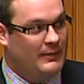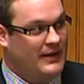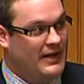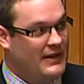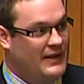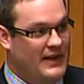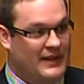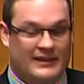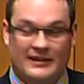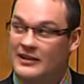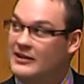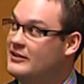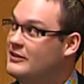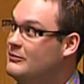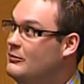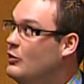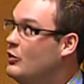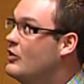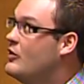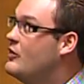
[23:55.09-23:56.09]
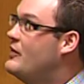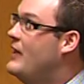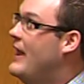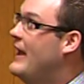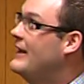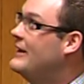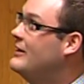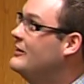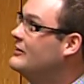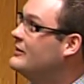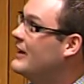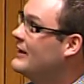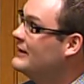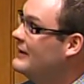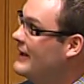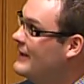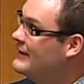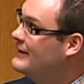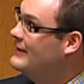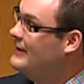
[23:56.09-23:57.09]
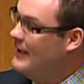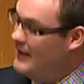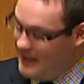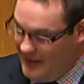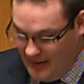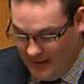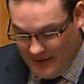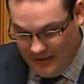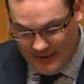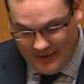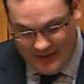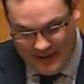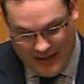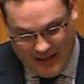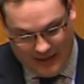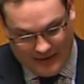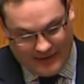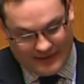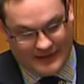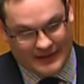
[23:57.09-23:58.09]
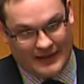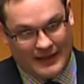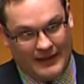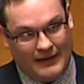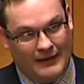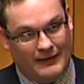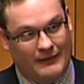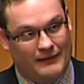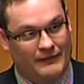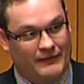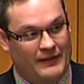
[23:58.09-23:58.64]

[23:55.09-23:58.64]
but I think there's some more thank yous I'd like to